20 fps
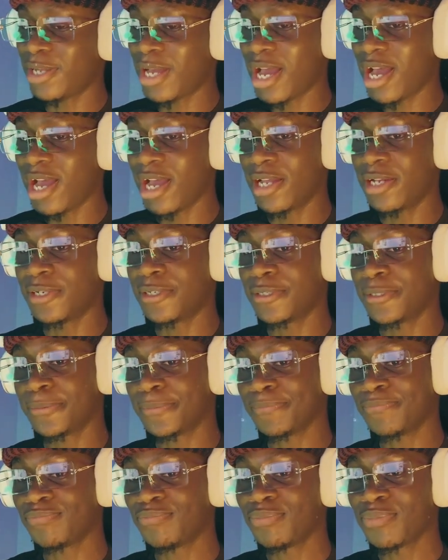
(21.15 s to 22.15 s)
And
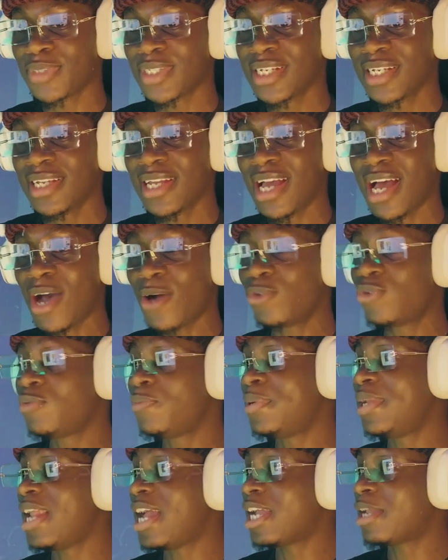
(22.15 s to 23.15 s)
how to
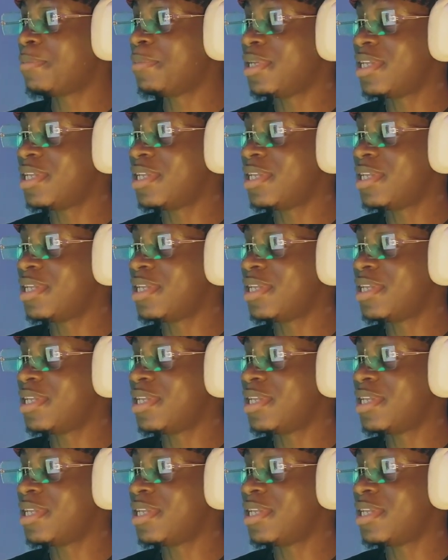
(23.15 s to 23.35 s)
be like me?